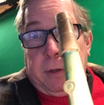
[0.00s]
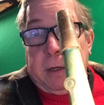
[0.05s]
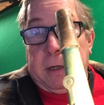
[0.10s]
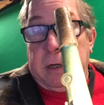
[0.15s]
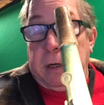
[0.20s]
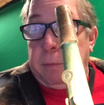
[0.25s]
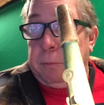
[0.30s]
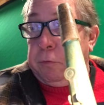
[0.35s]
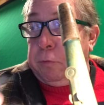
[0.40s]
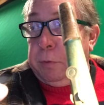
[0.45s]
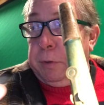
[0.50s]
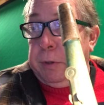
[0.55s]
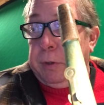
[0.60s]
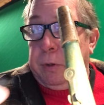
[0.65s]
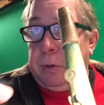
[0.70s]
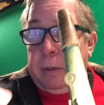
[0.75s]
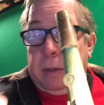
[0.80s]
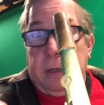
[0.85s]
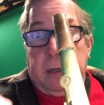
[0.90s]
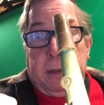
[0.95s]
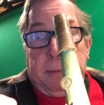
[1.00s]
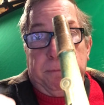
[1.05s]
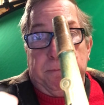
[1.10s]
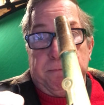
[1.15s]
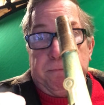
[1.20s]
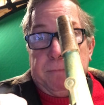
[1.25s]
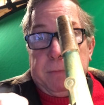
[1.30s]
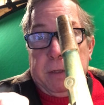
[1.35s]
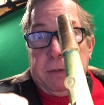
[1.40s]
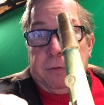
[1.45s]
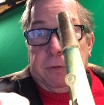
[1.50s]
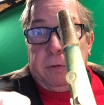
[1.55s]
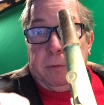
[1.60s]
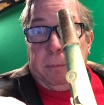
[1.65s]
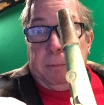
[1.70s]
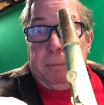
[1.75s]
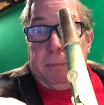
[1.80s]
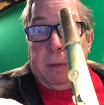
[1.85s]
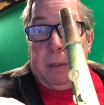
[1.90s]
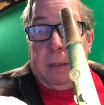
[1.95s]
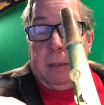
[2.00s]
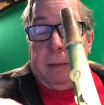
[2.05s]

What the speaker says: it comes with some